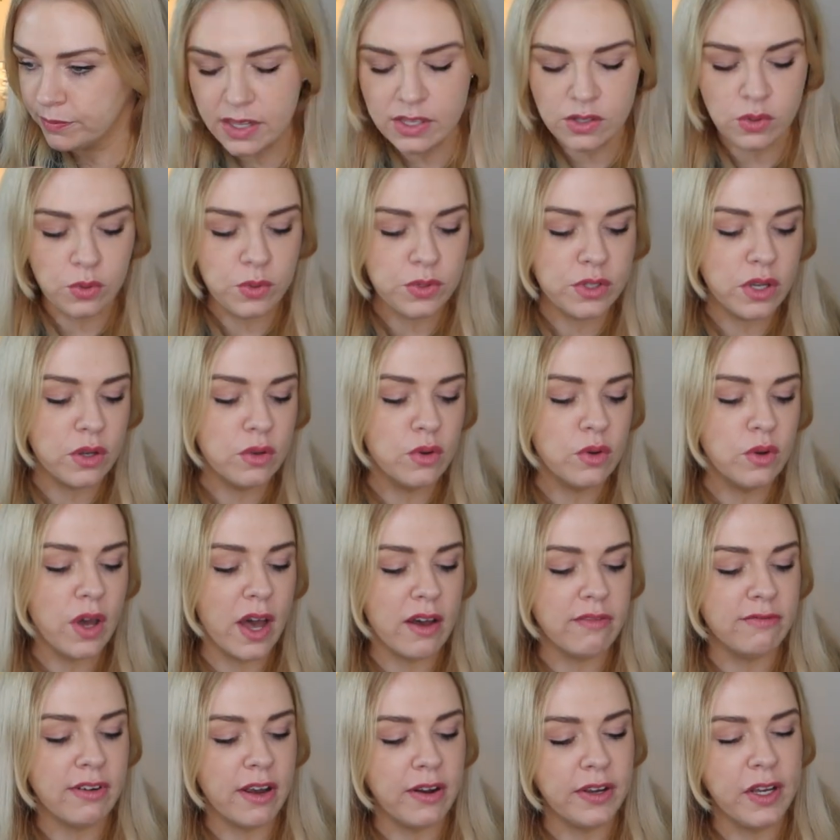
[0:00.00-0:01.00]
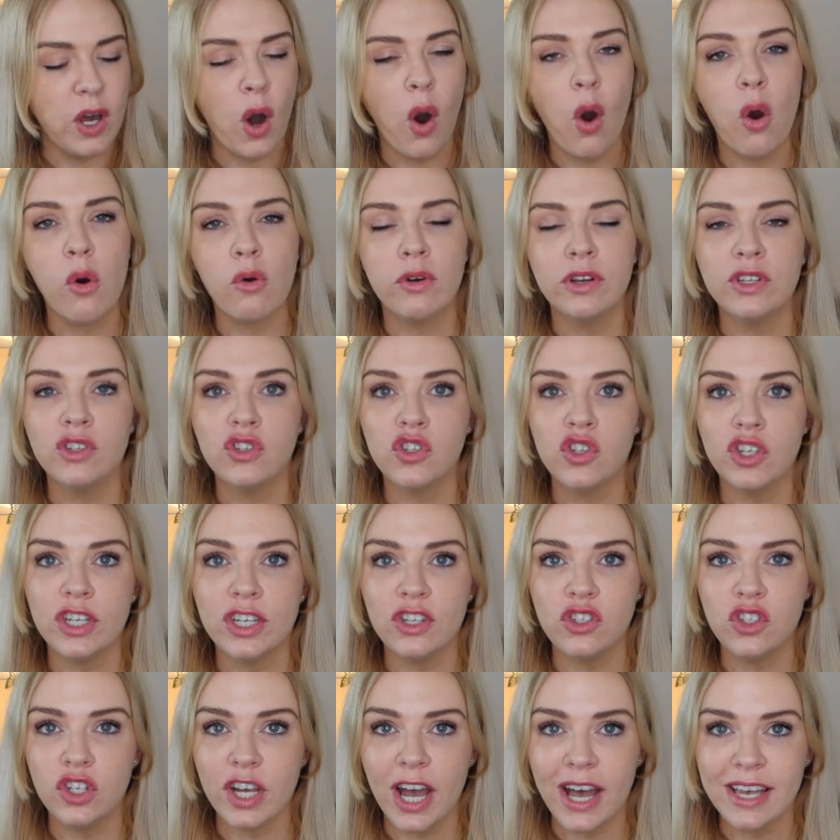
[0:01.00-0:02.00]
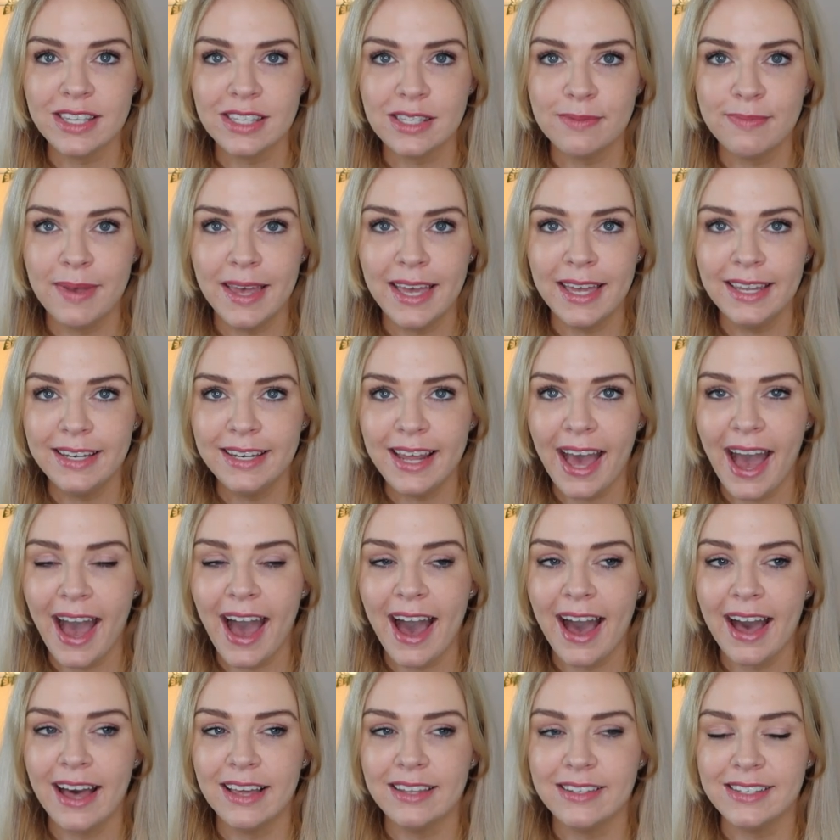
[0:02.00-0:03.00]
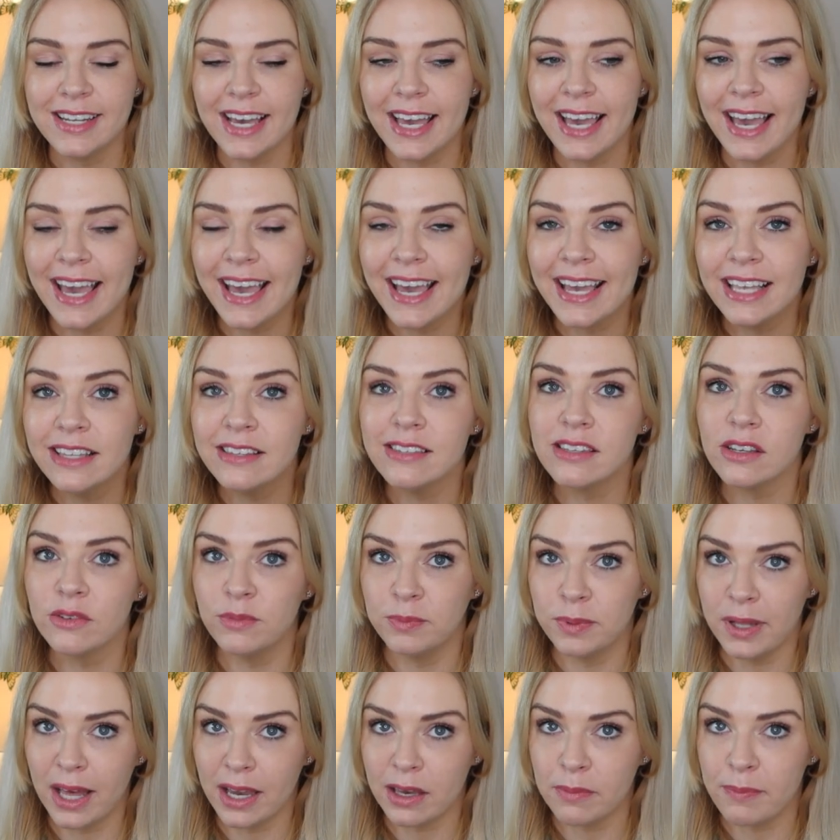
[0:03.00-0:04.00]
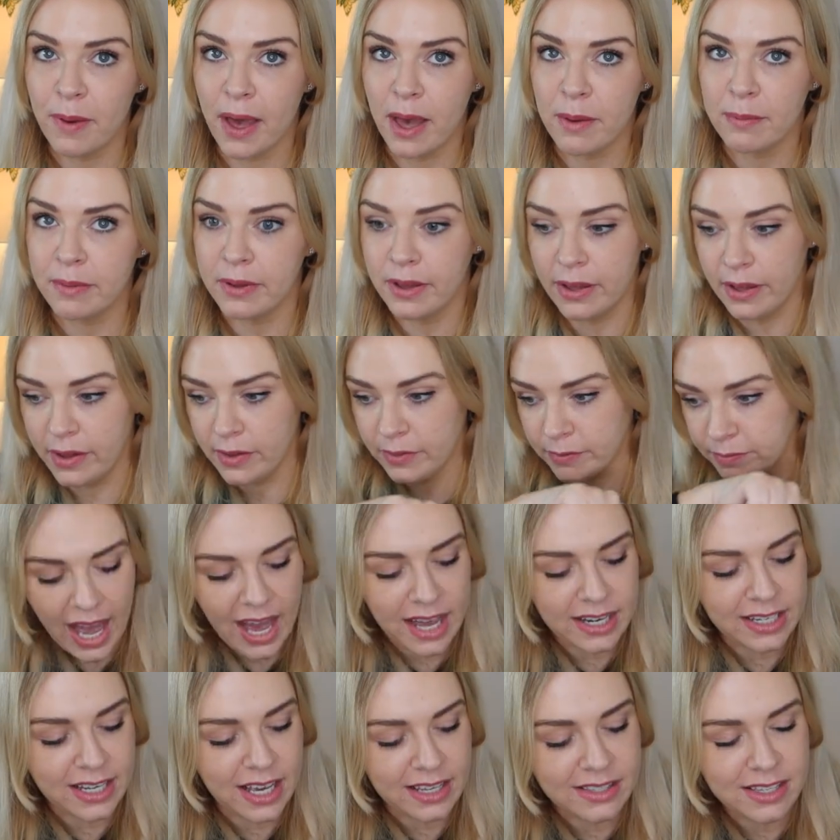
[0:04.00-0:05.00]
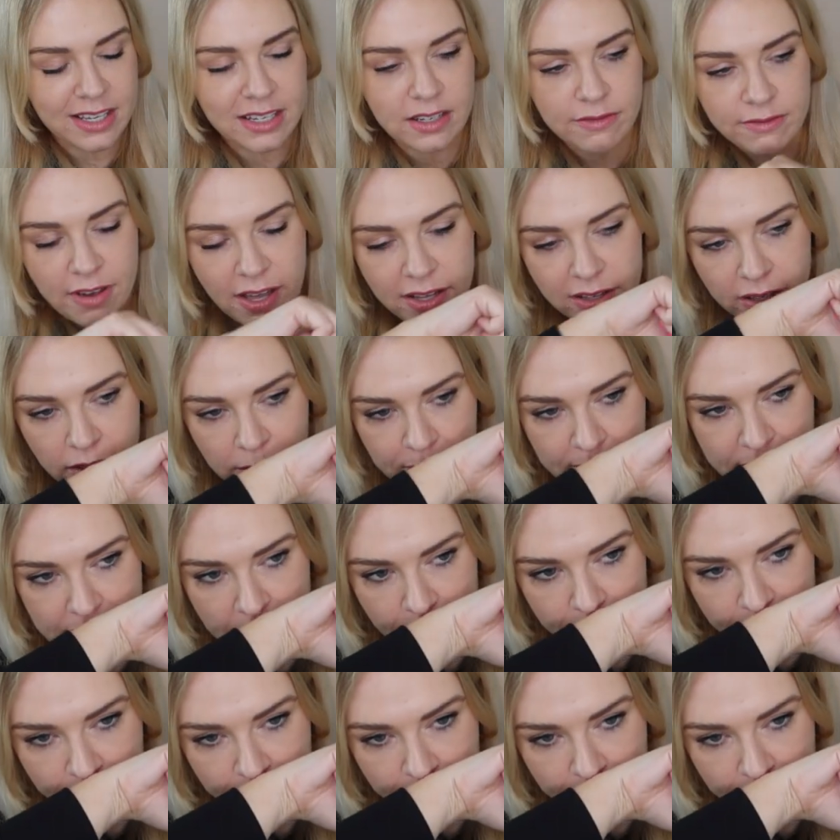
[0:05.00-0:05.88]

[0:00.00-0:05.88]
There's also a very orangey jasmine and a hint of black pepper, and as it develops